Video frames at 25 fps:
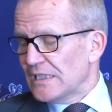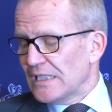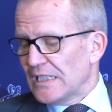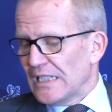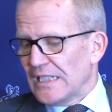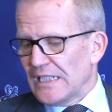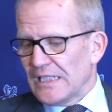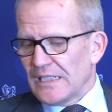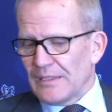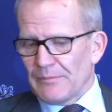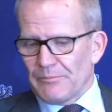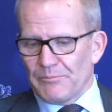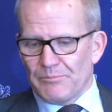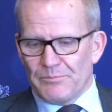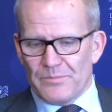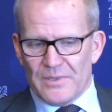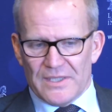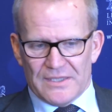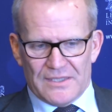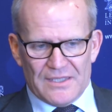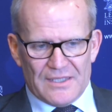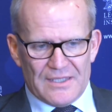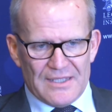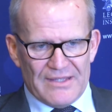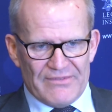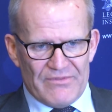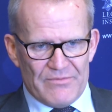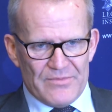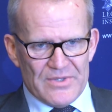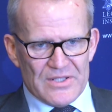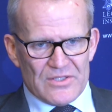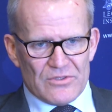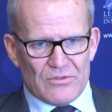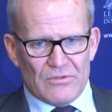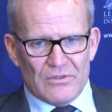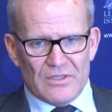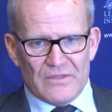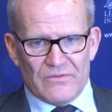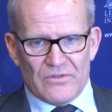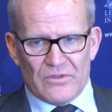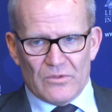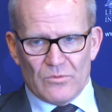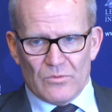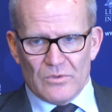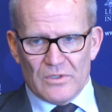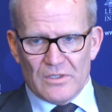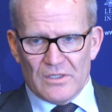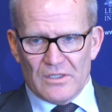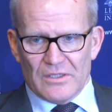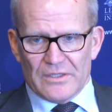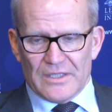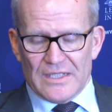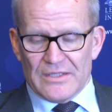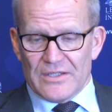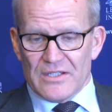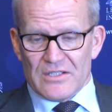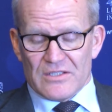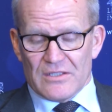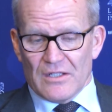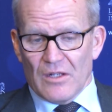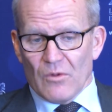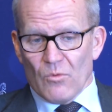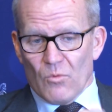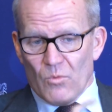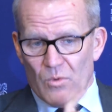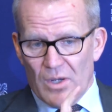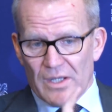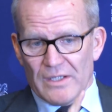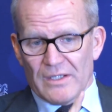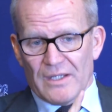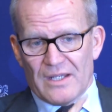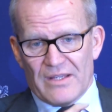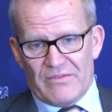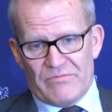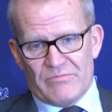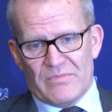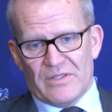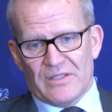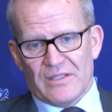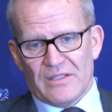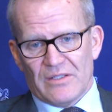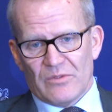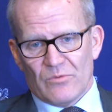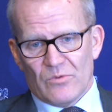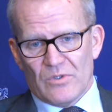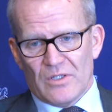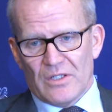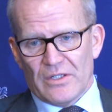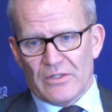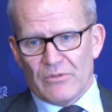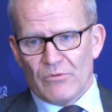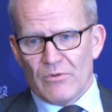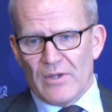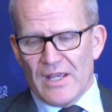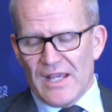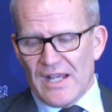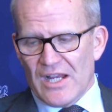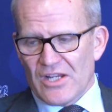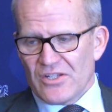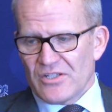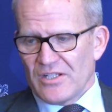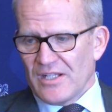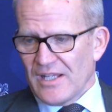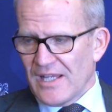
No. Um, but the governments all over the world, uh, there's not one government in the world who actually